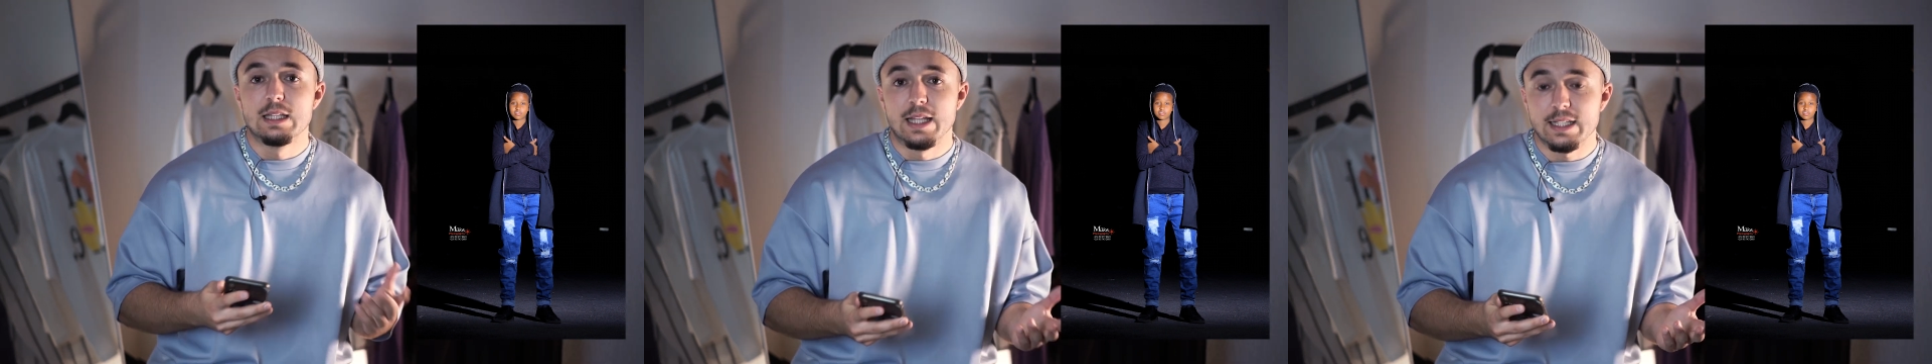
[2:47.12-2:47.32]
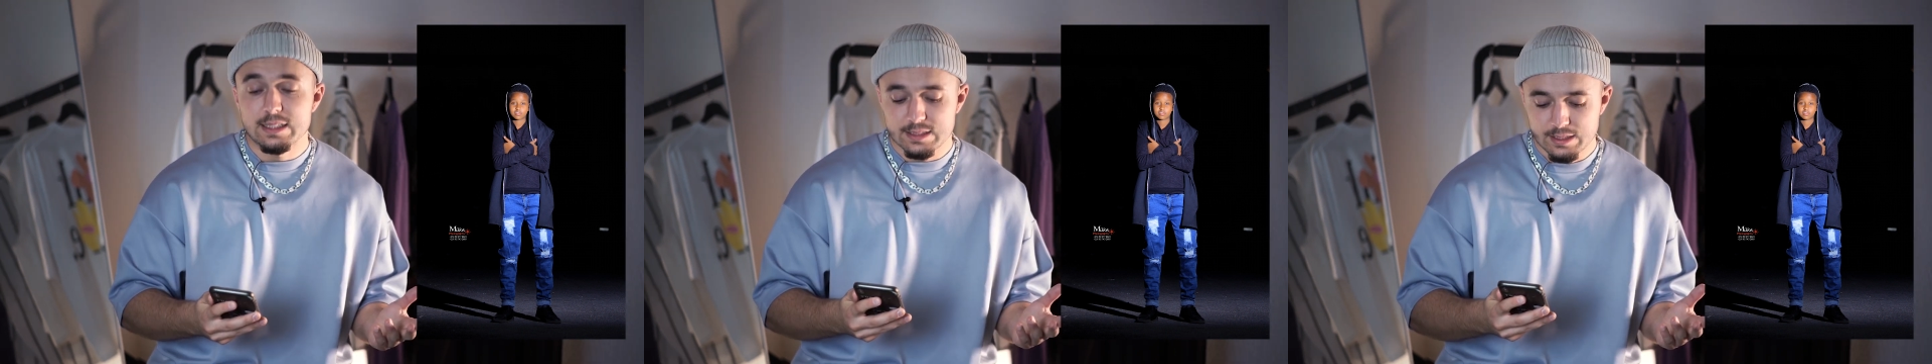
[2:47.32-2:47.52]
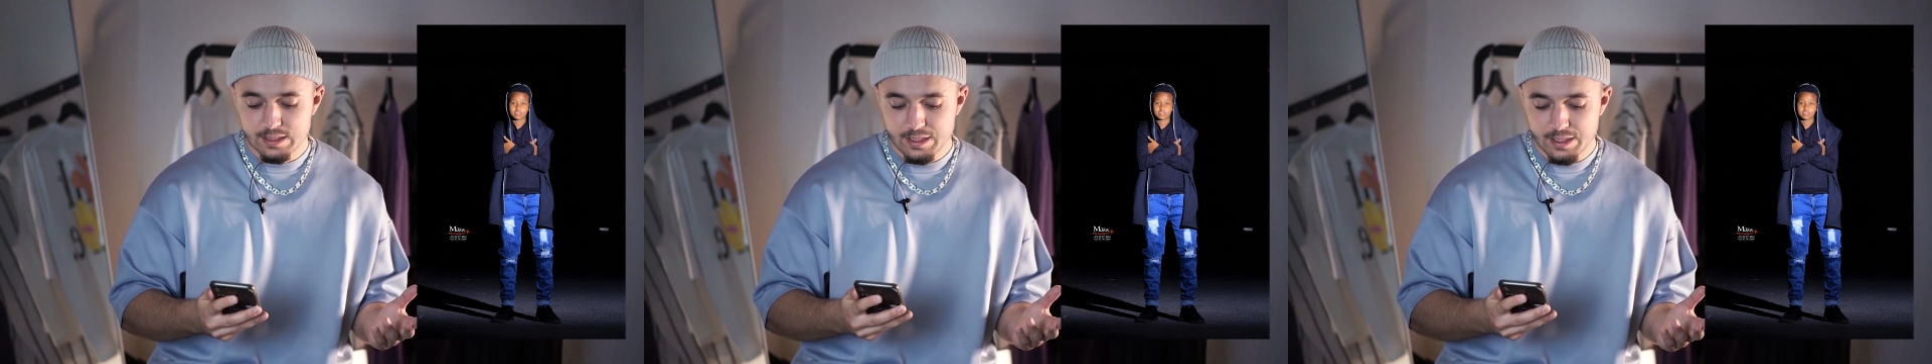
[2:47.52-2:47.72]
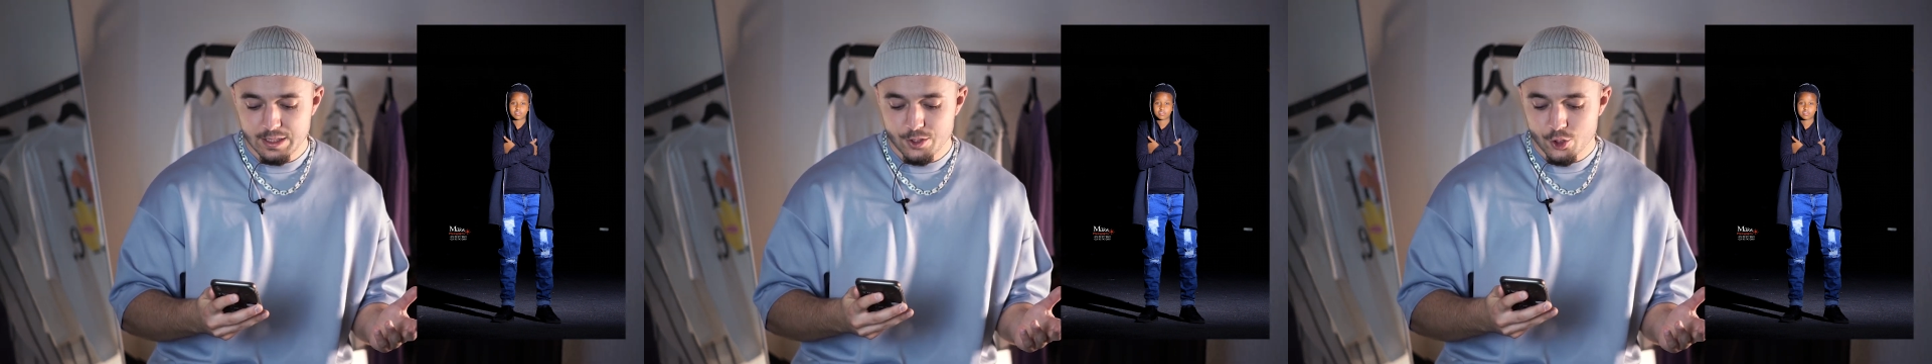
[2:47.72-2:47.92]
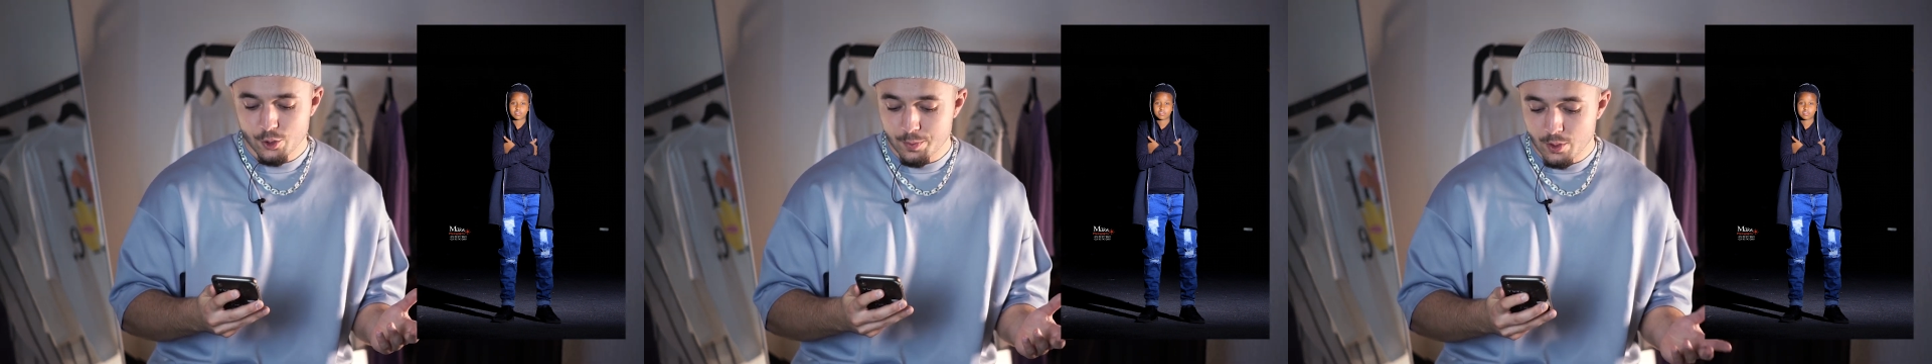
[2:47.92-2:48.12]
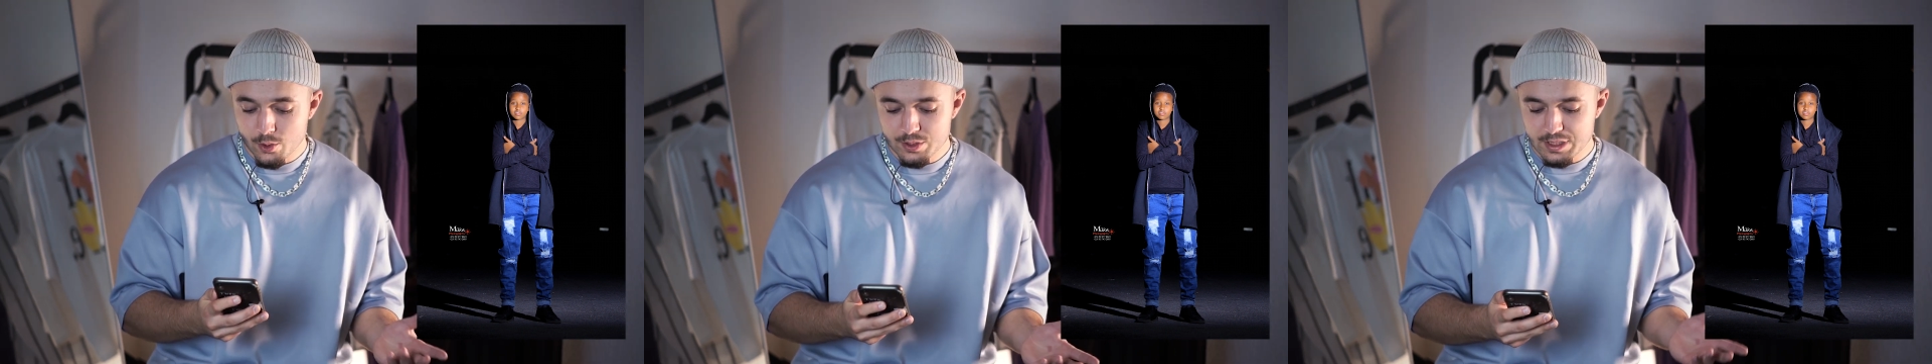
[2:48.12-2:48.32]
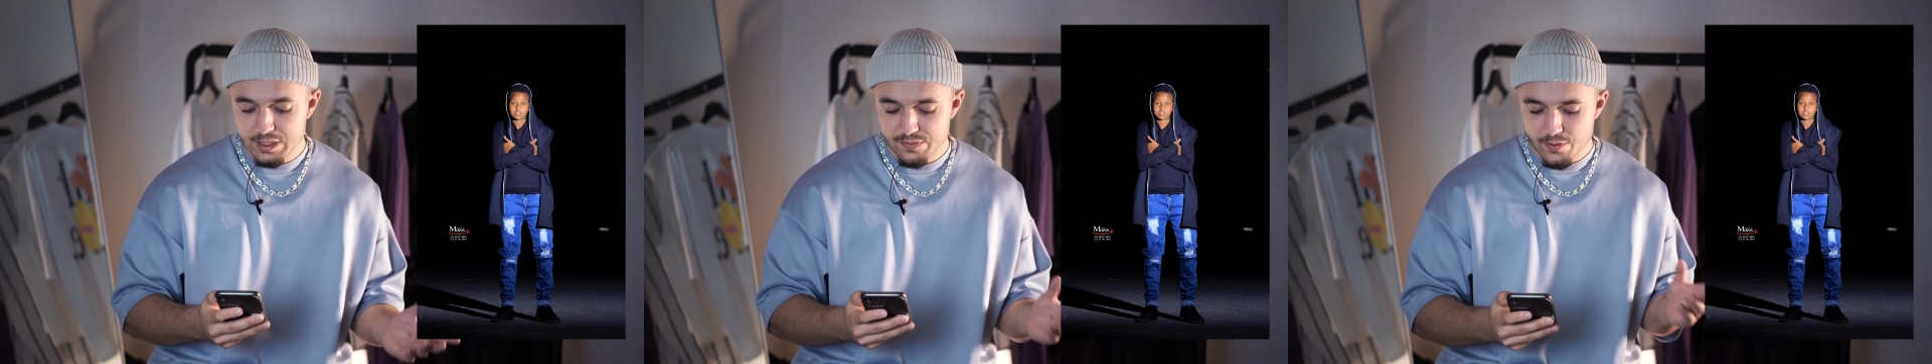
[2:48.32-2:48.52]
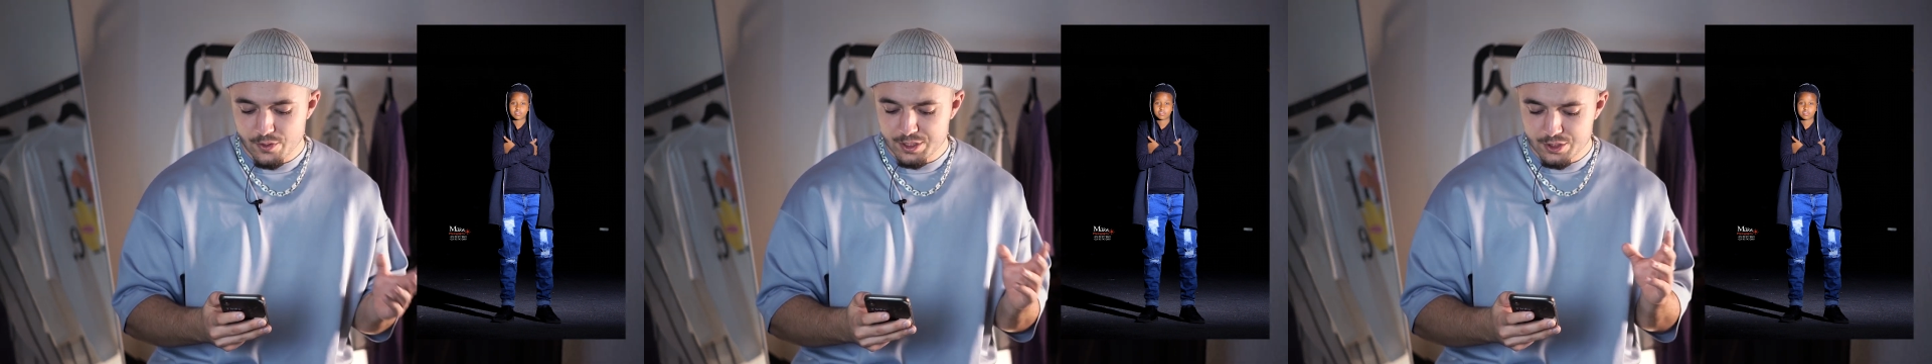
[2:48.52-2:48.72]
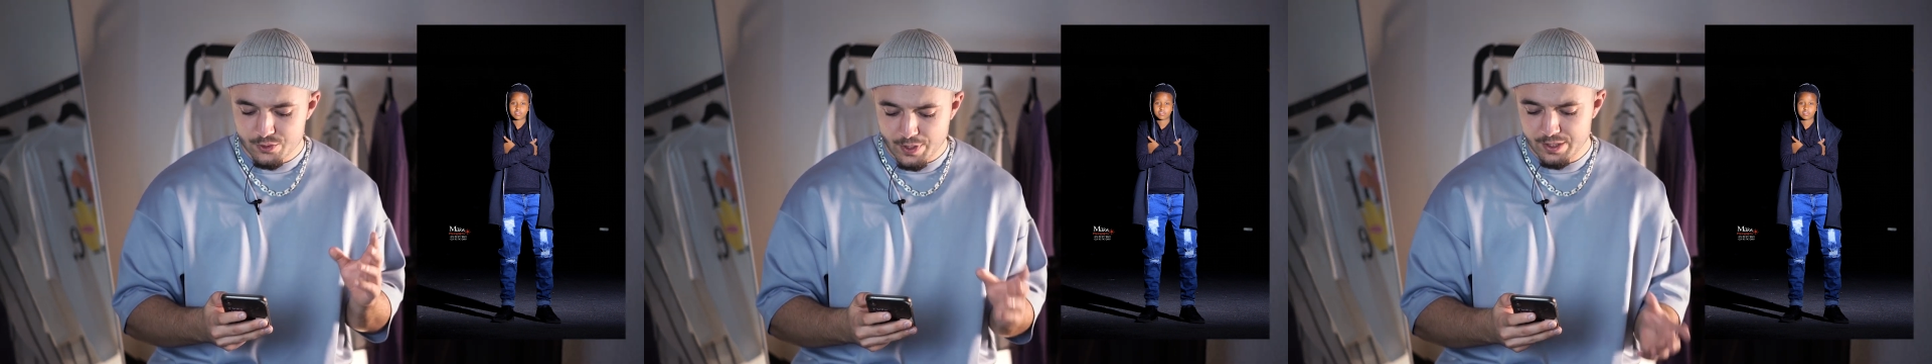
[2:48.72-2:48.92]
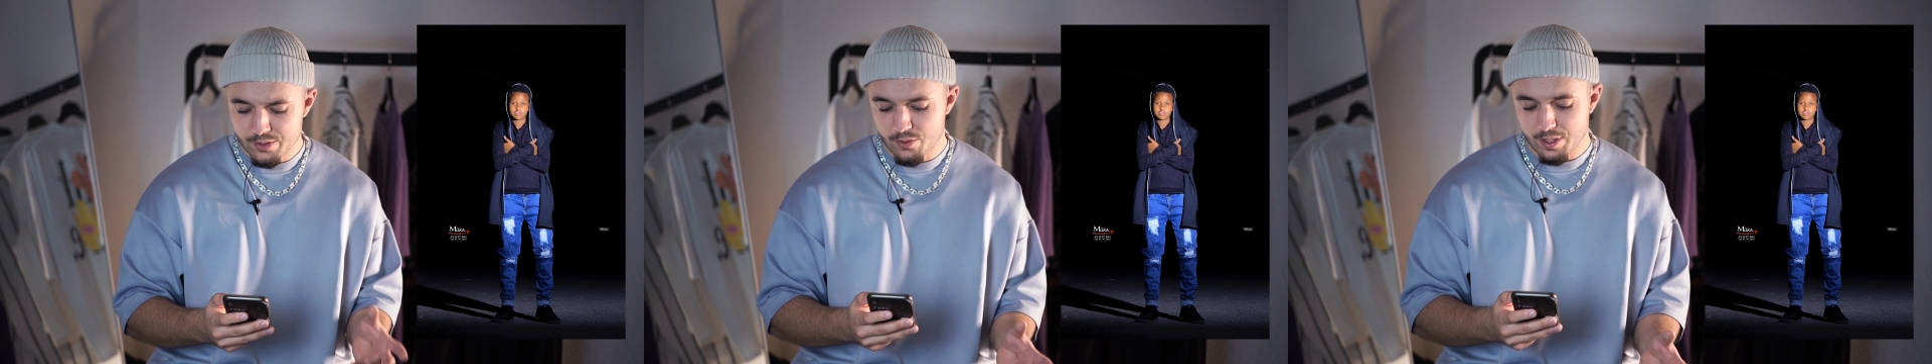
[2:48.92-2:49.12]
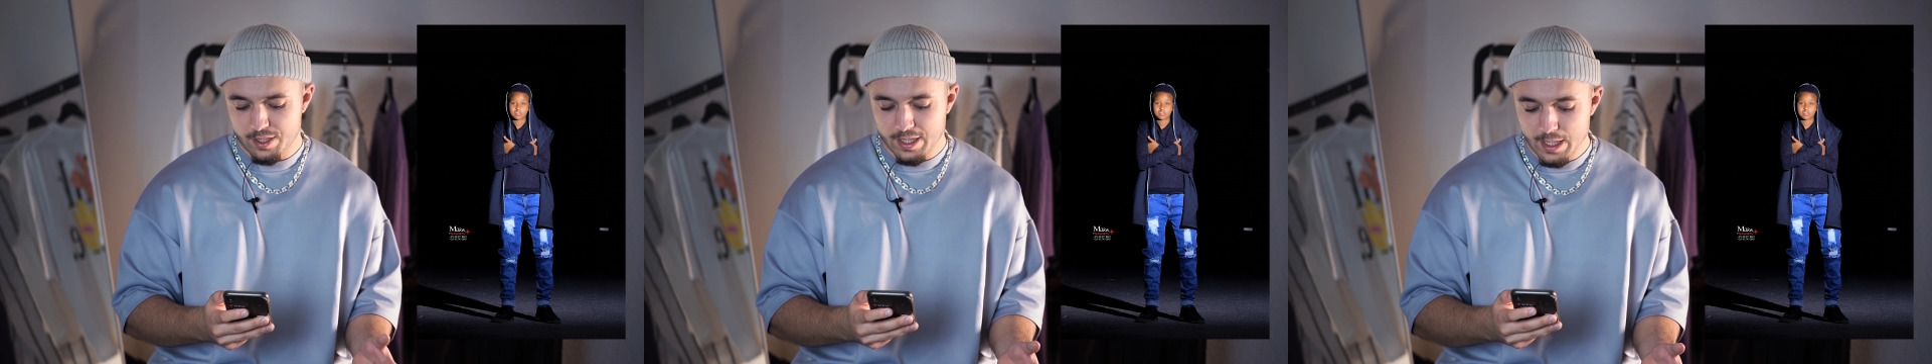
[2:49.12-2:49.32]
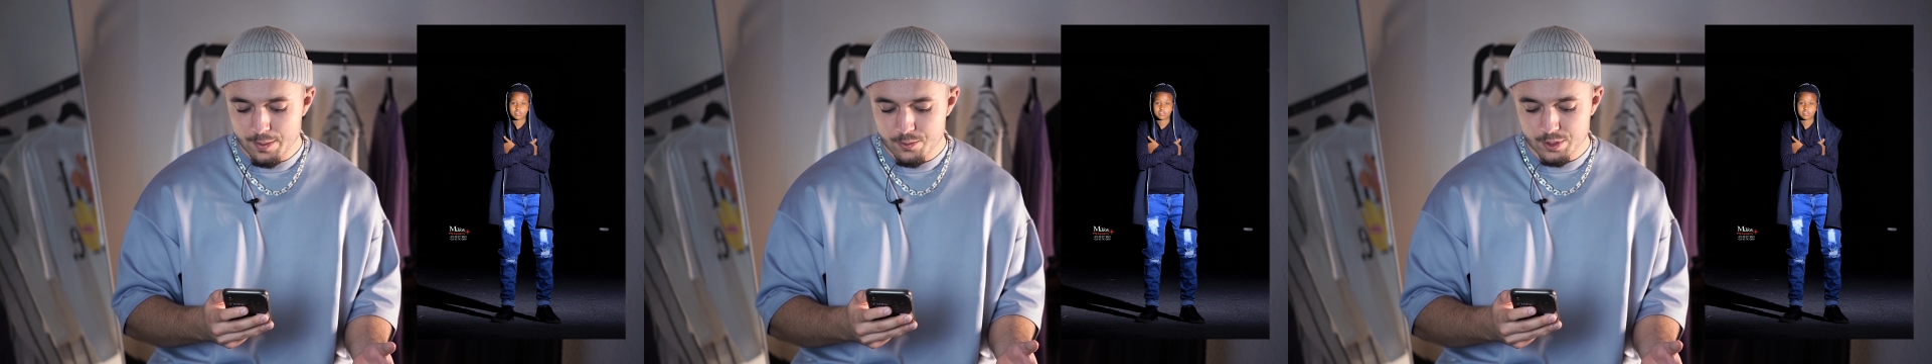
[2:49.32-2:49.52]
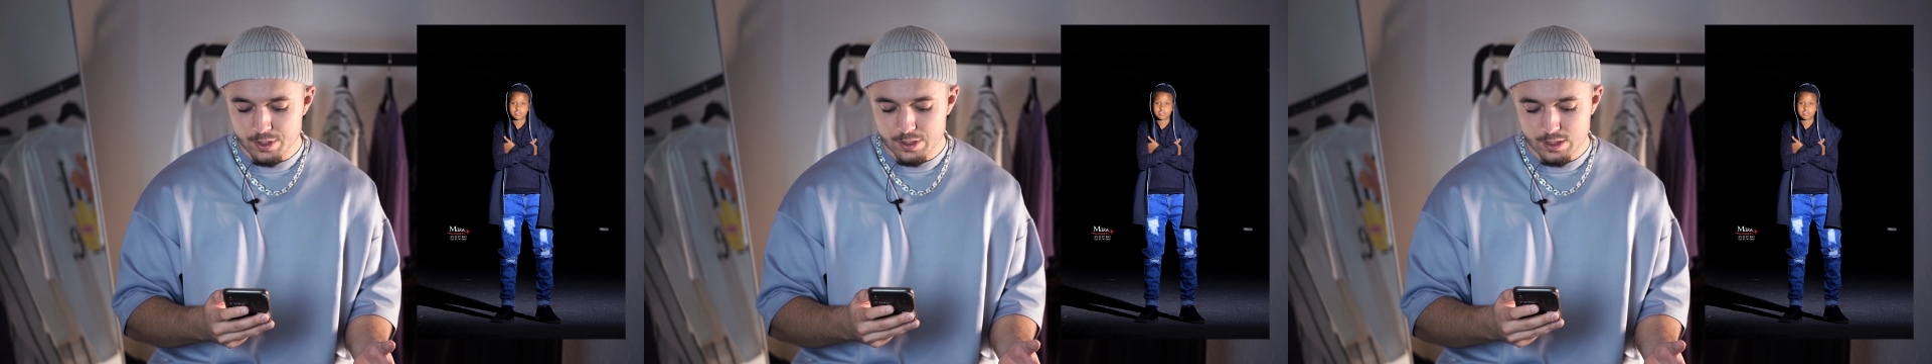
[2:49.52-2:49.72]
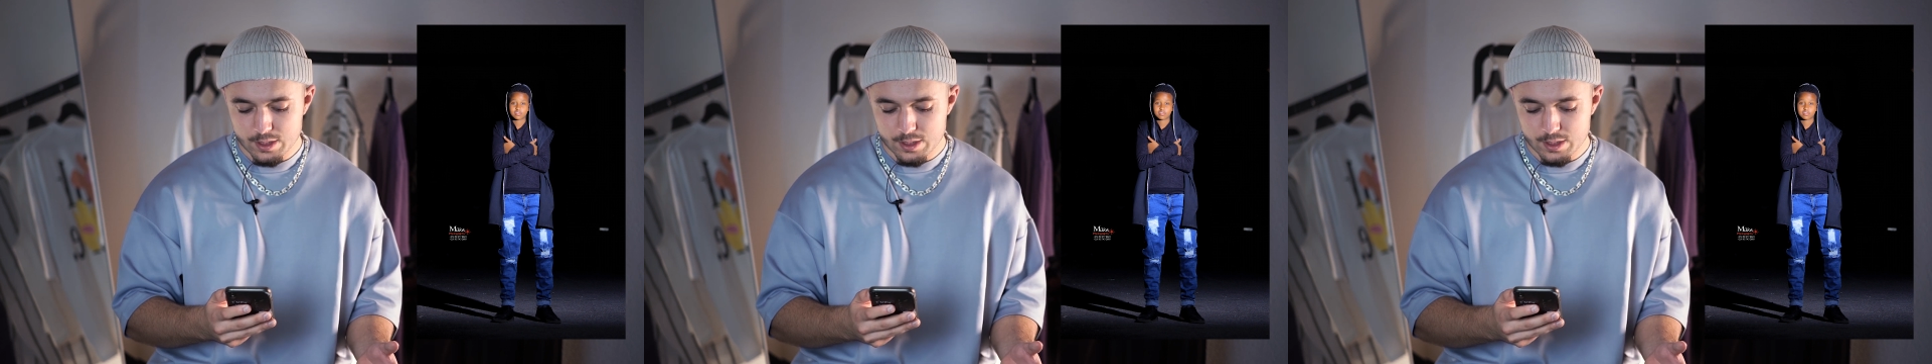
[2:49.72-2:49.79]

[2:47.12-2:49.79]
Lastly, your posing is very straight to the camera,